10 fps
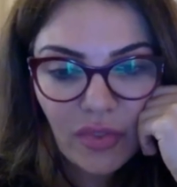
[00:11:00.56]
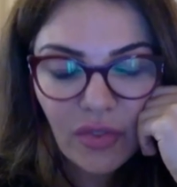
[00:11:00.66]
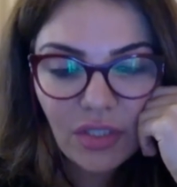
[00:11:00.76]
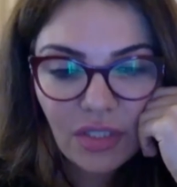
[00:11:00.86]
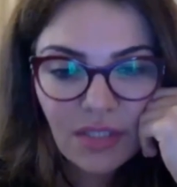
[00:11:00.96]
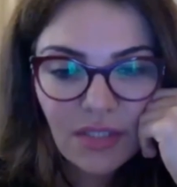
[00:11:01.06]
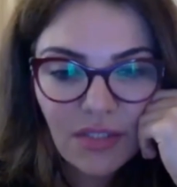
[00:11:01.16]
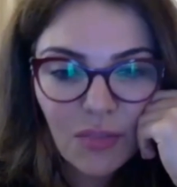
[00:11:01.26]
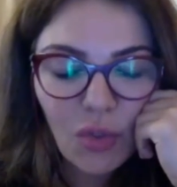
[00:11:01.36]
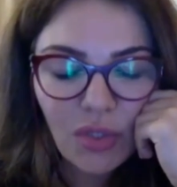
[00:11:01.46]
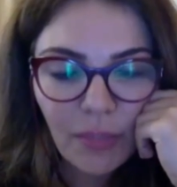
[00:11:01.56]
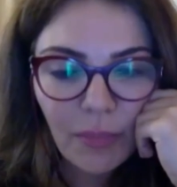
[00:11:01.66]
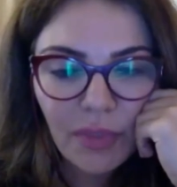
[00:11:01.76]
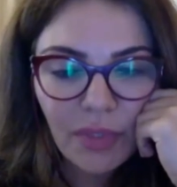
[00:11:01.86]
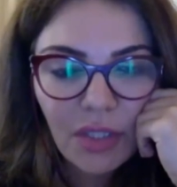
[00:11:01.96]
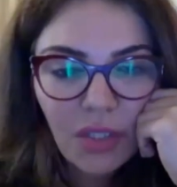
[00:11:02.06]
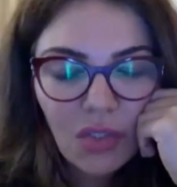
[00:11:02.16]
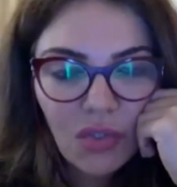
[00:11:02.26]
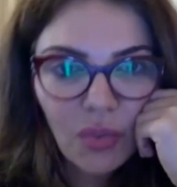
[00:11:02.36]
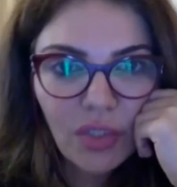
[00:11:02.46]
30 it's a small number
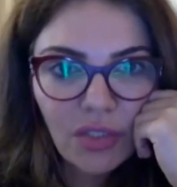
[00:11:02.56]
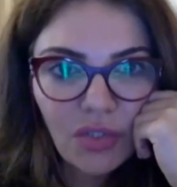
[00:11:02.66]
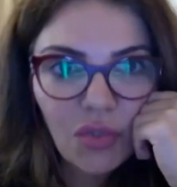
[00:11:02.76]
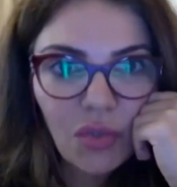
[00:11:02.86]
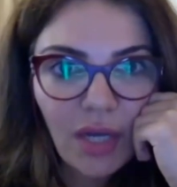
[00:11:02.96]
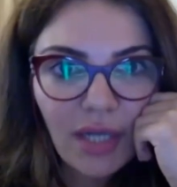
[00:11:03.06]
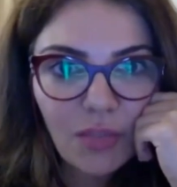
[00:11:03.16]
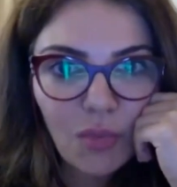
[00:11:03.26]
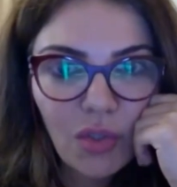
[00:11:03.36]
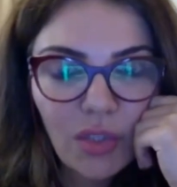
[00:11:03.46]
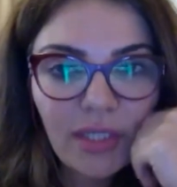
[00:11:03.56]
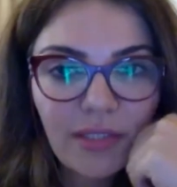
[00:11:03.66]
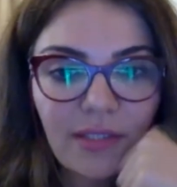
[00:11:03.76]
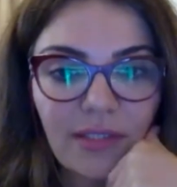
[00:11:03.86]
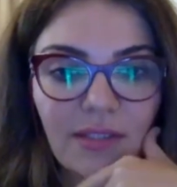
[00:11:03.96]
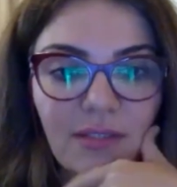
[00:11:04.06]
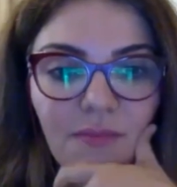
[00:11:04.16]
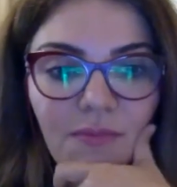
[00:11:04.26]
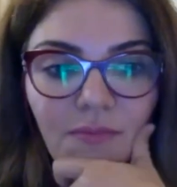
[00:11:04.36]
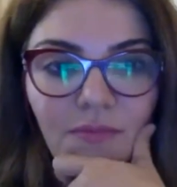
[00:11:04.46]
so we need to add more cases
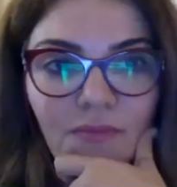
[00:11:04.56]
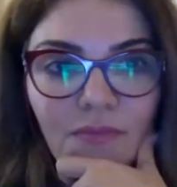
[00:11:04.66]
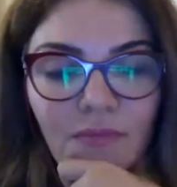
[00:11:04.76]
that's